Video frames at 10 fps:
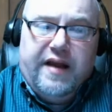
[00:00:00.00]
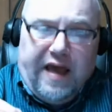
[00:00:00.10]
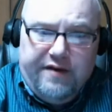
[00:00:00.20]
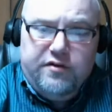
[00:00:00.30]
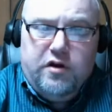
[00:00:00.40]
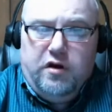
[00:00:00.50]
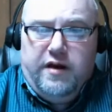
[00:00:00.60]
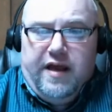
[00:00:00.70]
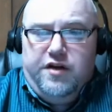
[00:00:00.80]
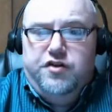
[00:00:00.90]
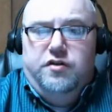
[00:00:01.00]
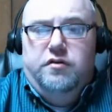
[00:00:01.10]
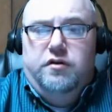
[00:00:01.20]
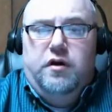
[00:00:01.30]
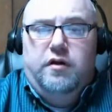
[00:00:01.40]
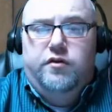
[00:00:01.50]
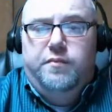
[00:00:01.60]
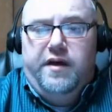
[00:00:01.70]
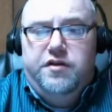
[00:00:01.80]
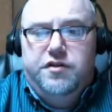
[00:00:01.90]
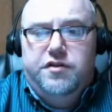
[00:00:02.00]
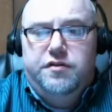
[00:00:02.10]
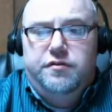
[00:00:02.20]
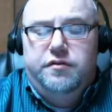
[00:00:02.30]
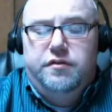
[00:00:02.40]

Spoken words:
a call to action on all those pages.